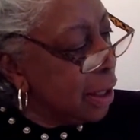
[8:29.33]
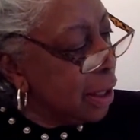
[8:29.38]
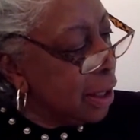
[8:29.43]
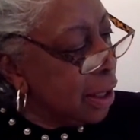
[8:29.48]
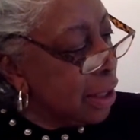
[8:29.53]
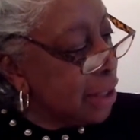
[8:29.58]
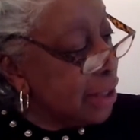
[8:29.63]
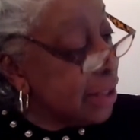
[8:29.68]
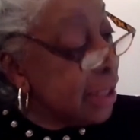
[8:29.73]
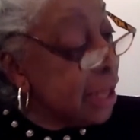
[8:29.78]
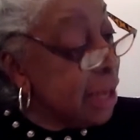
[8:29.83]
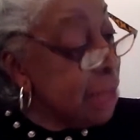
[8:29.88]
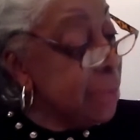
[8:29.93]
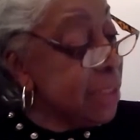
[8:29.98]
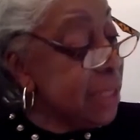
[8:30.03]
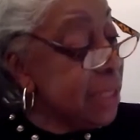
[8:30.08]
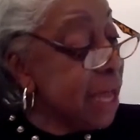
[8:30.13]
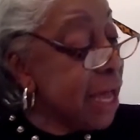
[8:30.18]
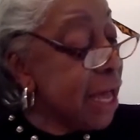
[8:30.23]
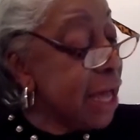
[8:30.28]

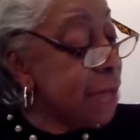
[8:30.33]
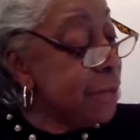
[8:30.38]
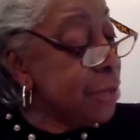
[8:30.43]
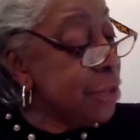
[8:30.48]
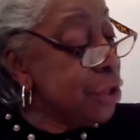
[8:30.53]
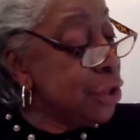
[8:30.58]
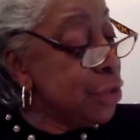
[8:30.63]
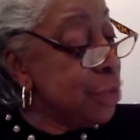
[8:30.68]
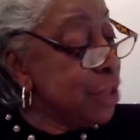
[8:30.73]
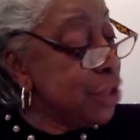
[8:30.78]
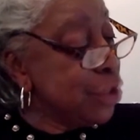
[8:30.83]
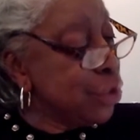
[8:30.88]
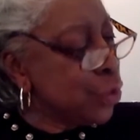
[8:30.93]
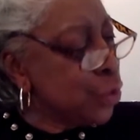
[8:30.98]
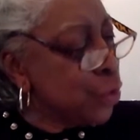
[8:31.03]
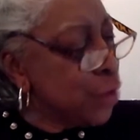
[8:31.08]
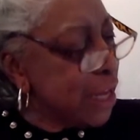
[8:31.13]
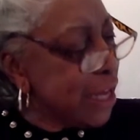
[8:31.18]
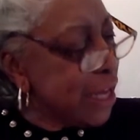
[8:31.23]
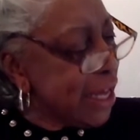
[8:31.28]
Sometimes you must
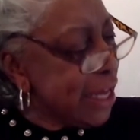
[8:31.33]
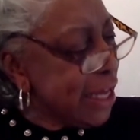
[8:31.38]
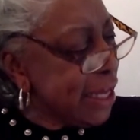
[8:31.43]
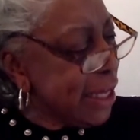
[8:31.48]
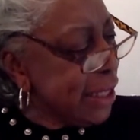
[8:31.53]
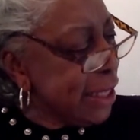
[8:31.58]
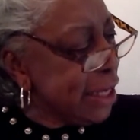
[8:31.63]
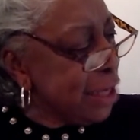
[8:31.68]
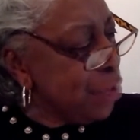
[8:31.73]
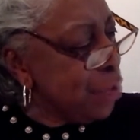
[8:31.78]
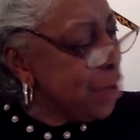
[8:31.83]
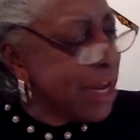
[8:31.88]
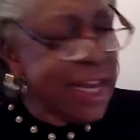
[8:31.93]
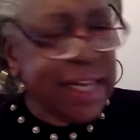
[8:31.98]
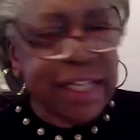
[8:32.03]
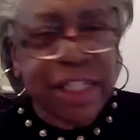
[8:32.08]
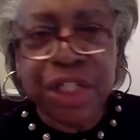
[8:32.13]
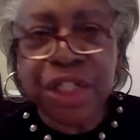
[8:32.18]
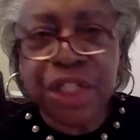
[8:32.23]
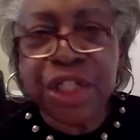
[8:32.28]
really
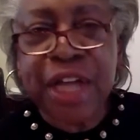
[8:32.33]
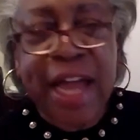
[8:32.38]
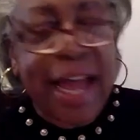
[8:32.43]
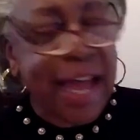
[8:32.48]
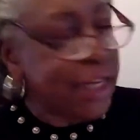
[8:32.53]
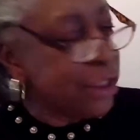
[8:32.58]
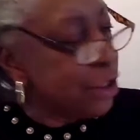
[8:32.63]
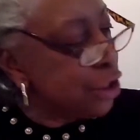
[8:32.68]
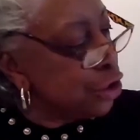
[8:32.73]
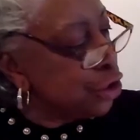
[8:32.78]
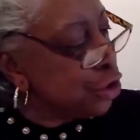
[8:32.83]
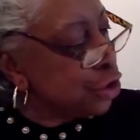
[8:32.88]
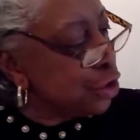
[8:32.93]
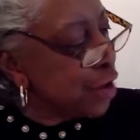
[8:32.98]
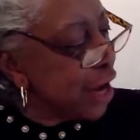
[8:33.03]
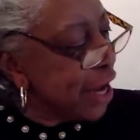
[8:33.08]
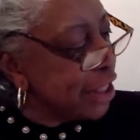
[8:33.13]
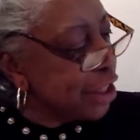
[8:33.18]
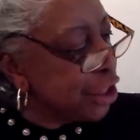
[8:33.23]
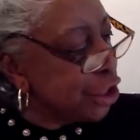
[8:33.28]
reach and
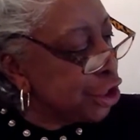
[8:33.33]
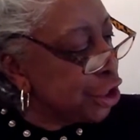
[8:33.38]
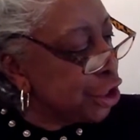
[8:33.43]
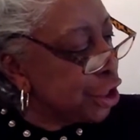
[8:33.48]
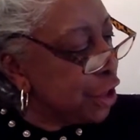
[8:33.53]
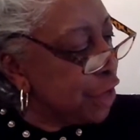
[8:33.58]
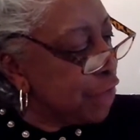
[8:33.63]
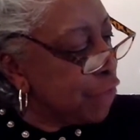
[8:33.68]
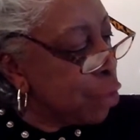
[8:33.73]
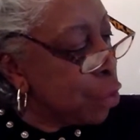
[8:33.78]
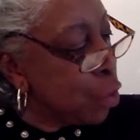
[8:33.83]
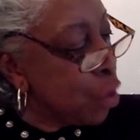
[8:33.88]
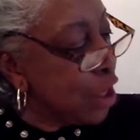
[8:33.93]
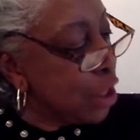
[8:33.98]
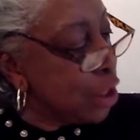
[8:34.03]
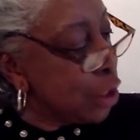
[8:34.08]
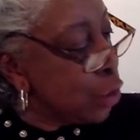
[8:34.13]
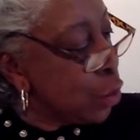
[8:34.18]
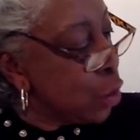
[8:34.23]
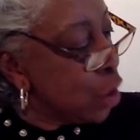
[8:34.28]
stretch for
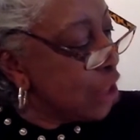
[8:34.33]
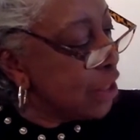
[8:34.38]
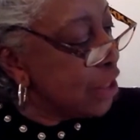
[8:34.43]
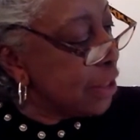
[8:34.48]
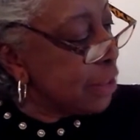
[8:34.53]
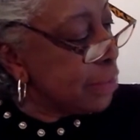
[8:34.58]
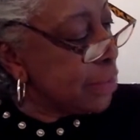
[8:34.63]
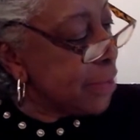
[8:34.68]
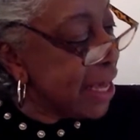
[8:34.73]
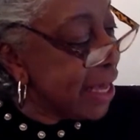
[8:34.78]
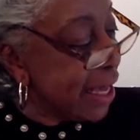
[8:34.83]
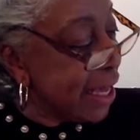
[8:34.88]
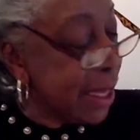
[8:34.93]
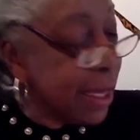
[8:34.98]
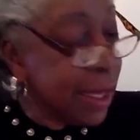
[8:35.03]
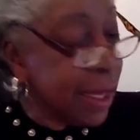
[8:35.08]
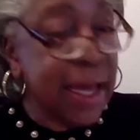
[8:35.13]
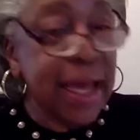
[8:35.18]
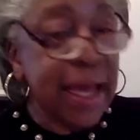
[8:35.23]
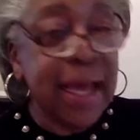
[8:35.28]
what you want to be.
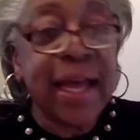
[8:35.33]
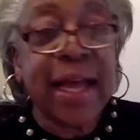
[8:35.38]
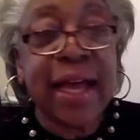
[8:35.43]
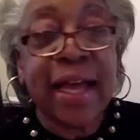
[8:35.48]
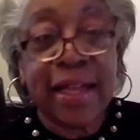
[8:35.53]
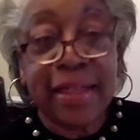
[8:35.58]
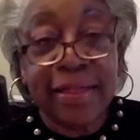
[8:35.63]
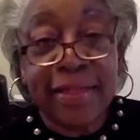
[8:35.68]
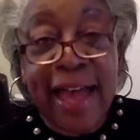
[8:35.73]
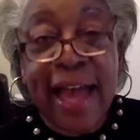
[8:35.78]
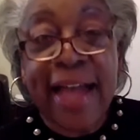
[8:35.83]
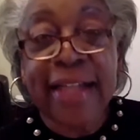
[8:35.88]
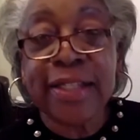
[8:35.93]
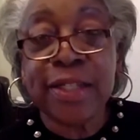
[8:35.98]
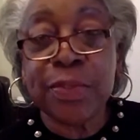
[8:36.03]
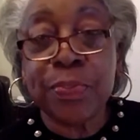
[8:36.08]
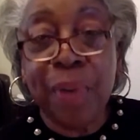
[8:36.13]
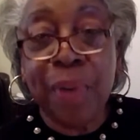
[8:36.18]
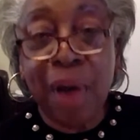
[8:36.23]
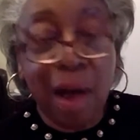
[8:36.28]

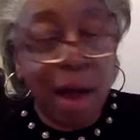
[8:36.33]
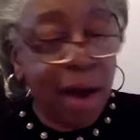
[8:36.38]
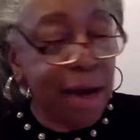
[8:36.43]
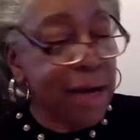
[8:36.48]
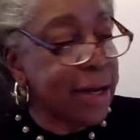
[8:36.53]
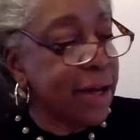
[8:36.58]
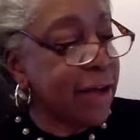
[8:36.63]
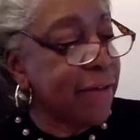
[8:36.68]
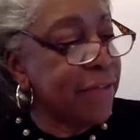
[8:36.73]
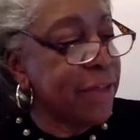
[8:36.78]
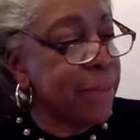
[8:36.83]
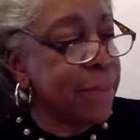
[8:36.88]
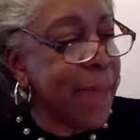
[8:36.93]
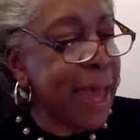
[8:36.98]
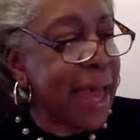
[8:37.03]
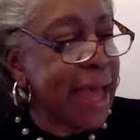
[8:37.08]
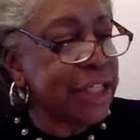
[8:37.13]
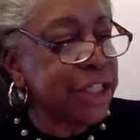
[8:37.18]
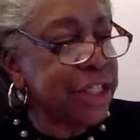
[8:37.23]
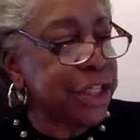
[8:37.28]
That's part of the
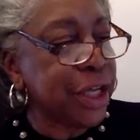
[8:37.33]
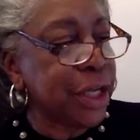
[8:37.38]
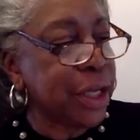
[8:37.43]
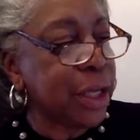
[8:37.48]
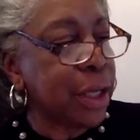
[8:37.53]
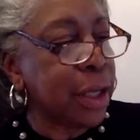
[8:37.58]
magic.